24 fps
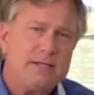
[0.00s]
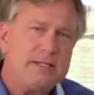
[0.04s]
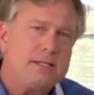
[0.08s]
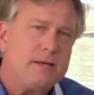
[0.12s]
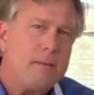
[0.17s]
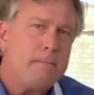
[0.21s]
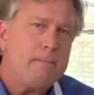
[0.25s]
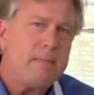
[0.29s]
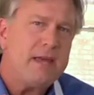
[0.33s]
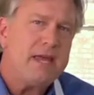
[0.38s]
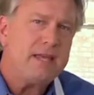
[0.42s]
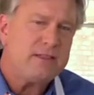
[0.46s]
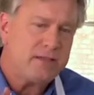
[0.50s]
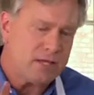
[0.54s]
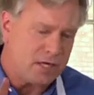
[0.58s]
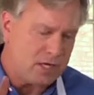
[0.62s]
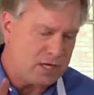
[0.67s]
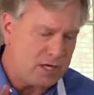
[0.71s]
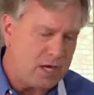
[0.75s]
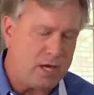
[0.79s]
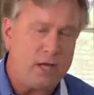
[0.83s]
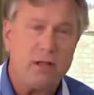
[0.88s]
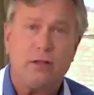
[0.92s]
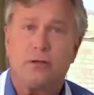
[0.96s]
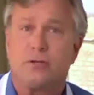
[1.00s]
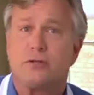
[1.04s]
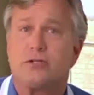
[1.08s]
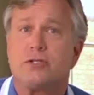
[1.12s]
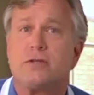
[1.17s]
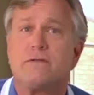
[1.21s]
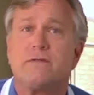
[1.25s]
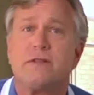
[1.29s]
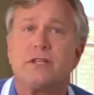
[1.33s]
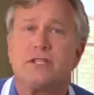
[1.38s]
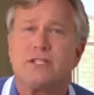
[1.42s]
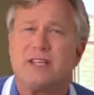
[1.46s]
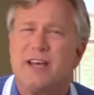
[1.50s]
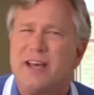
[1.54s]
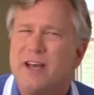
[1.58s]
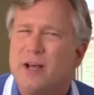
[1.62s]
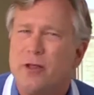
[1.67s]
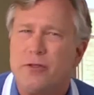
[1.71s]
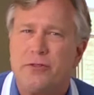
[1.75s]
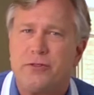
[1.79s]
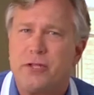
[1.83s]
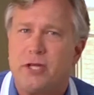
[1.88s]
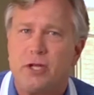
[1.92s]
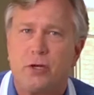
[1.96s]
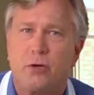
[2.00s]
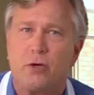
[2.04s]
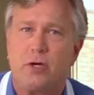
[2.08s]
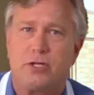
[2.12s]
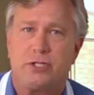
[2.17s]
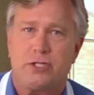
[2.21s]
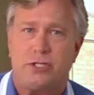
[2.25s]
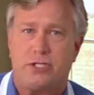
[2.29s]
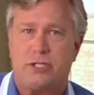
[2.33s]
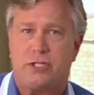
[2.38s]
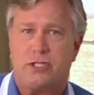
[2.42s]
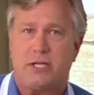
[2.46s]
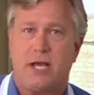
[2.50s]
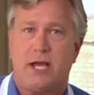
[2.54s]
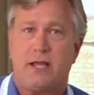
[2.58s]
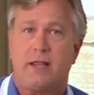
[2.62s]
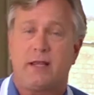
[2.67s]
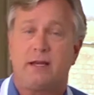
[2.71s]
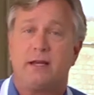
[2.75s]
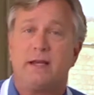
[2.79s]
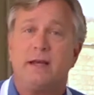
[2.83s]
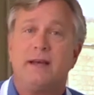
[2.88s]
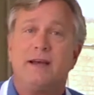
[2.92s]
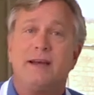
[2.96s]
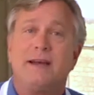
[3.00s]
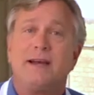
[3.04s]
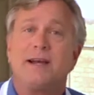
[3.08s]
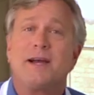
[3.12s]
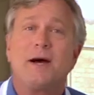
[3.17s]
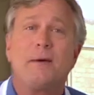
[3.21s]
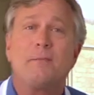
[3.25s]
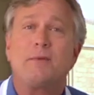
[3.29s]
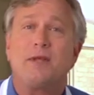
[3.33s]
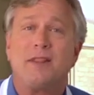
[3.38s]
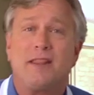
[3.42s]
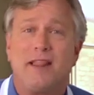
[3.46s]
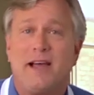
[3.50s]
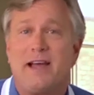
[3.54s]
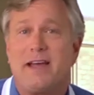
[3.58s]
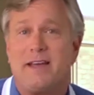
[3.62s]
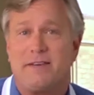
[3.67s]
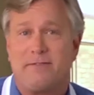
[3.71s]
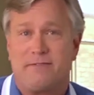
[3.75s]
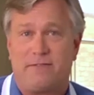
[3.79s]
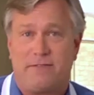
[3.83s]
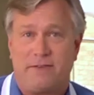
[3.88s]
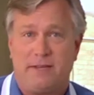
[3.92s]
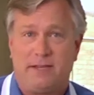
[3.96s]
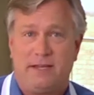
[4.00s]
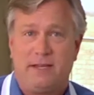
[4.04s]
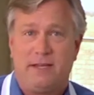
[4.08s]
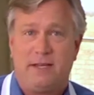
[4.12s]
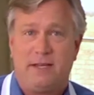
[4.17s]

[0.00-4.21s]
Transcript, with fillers: To make the colors of this healthy, crunchy salad come to life,